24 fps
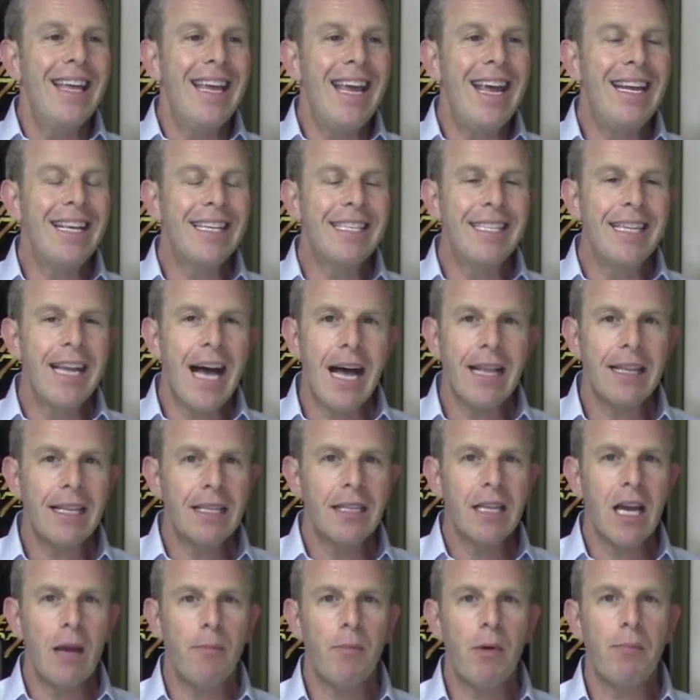it is not the
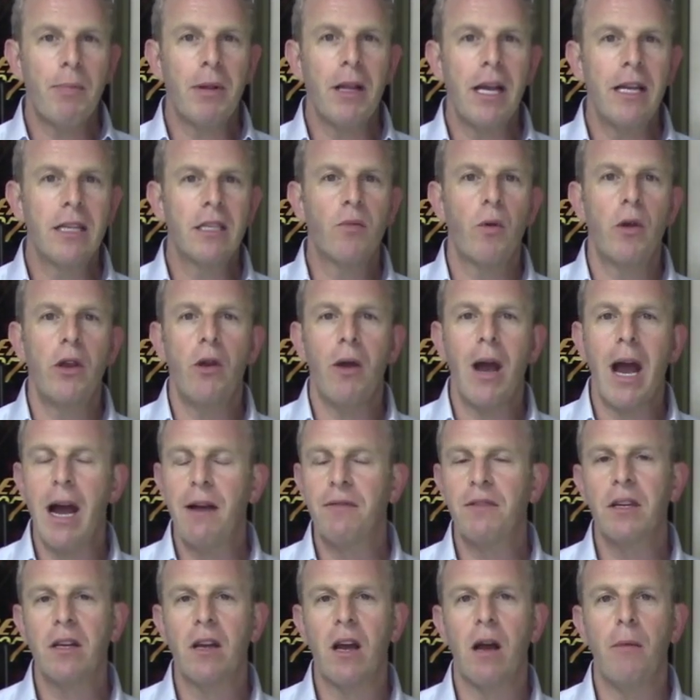type of place where you
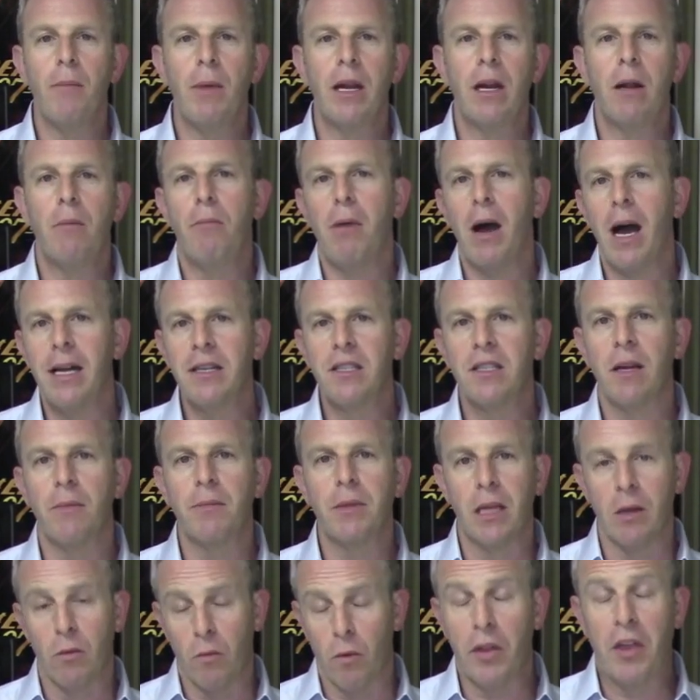have to come in and buy
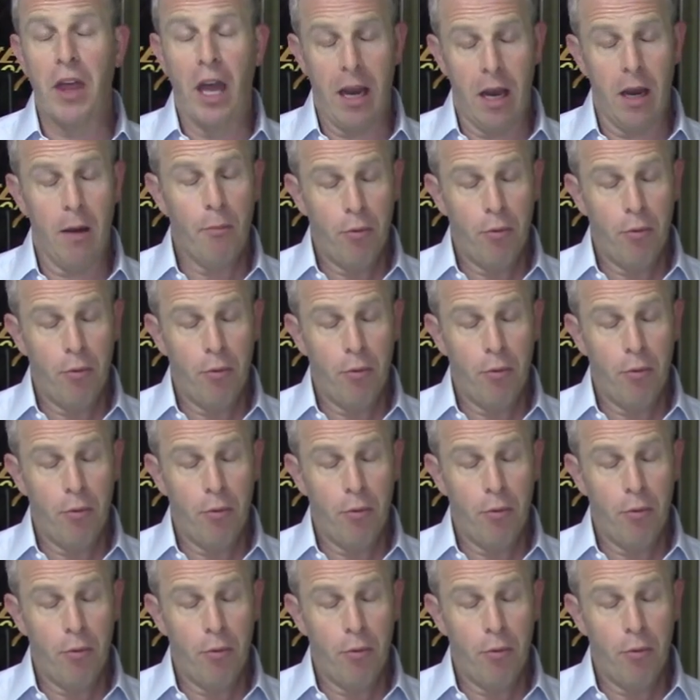something. Would they